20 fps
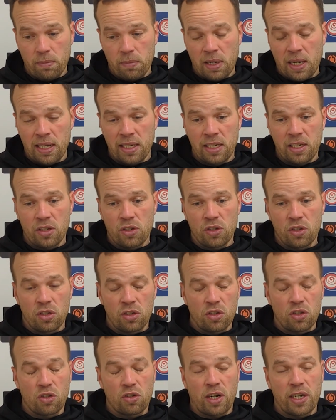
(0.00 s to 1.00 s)
lightning
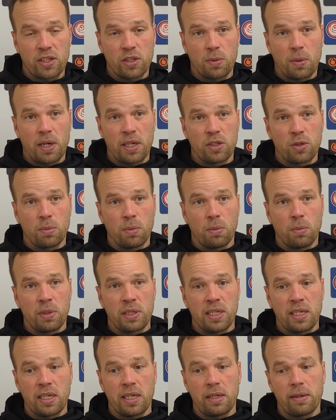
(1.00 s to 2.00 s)
doesn't strike twice. We
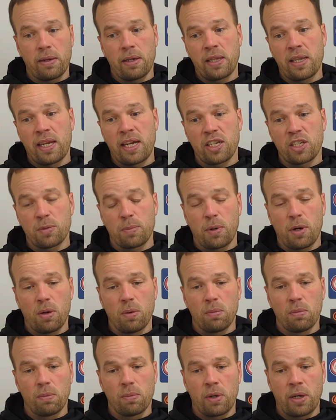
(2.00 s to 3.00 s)
did it at their
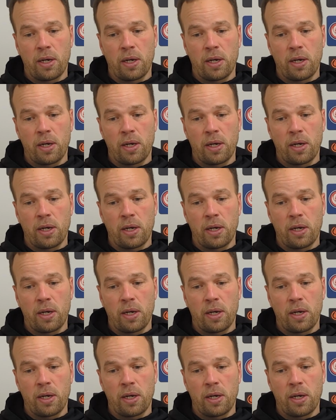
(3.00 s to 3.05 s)
spot,